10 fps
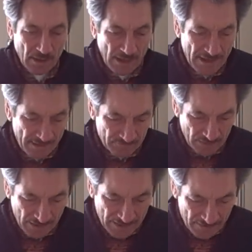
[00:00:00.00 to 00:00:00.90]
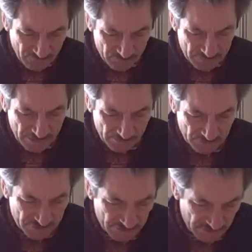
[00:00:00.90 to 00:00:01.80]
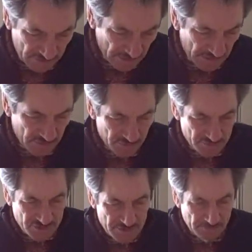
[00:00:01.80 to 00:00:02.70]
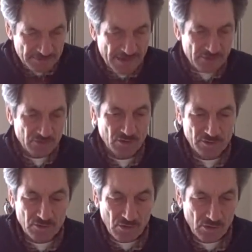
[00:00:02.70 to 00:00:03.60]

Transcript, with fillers: I haven't been able to sit down